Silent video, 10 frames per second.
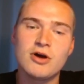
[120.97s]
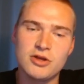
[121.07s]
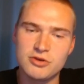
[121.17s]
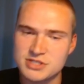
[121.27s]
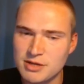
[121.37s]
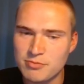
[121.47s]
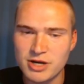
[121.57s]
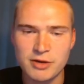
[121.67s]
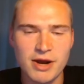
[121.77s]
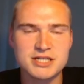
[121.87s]
You
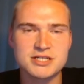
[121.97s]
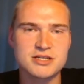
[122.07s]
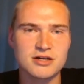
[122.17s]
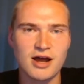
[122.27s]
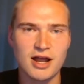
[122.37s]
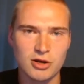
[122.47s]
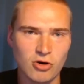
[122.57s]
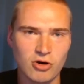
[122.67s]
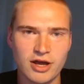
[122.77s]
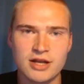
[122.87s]
simply register and
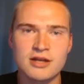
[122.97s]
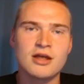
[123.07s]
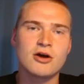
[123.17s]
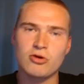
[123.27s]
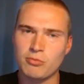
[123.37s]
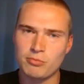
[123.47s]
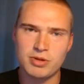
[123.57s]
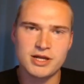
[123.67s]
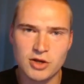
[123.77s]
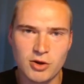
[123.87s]
log in,
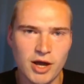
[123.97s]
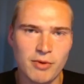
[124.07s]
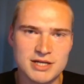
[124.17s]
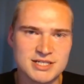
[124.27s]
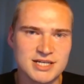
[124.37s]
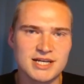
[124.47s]
complete the KYC.